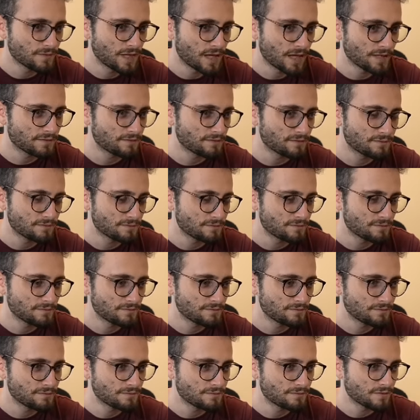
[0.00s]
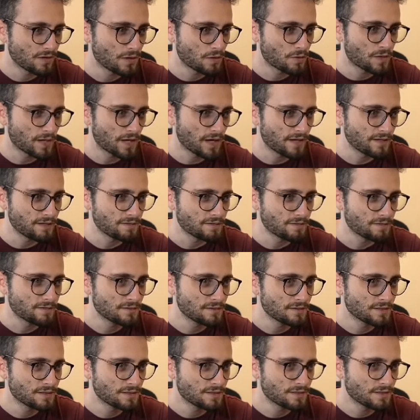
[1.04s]
I... Okay.
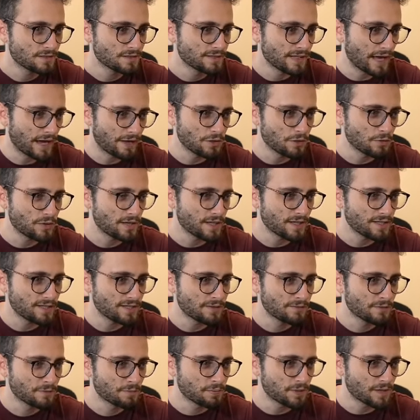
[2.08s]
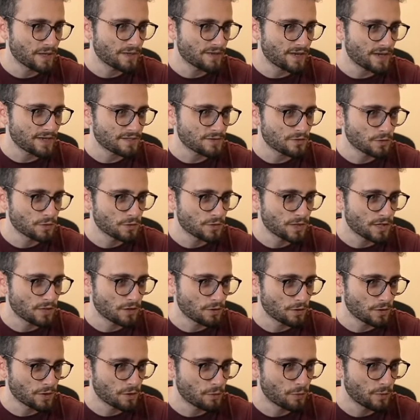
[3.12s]
Now you can't even play that, so you gotta go
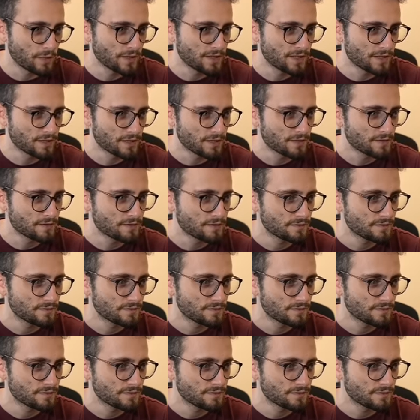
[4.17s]
like queen here.